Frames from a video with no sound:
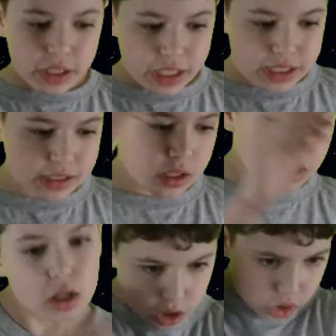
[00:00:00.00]
is
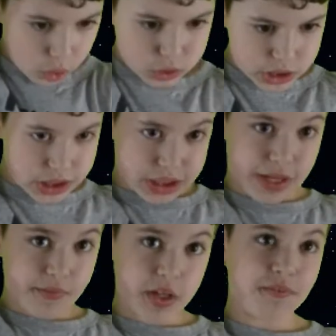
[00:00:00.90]
close to
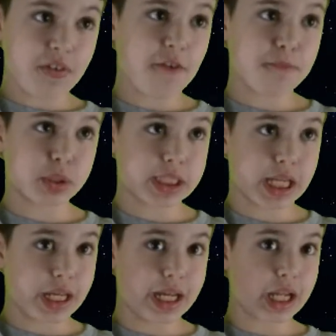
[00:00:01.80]

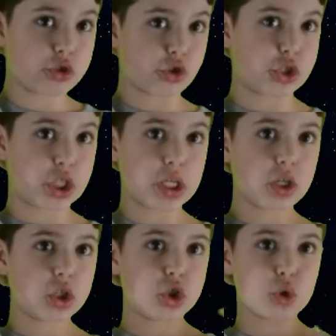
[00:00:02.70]
75% nitrogen,
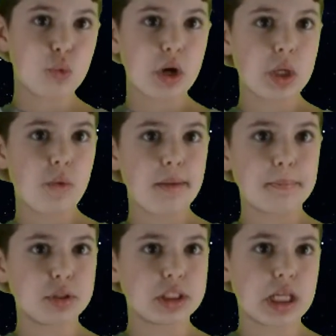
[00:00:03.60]

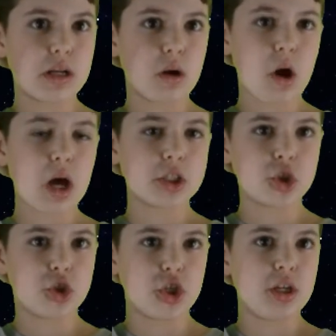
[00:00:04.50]
21%
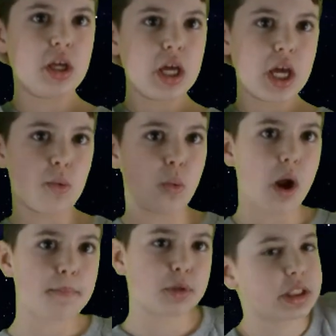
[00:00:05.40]
oxygen, and
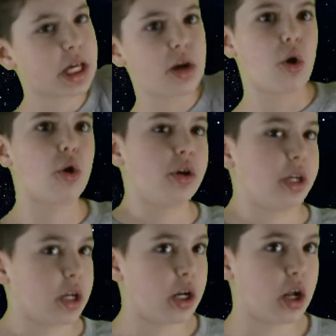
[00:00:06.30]
1%
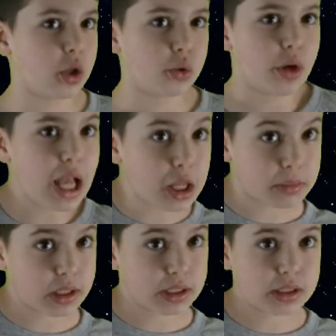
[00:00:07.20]
argon and other
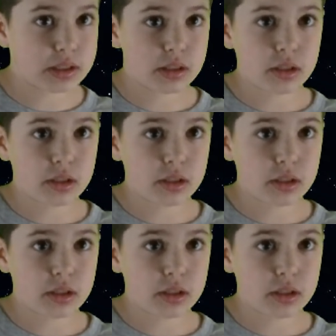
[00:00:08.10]
elements.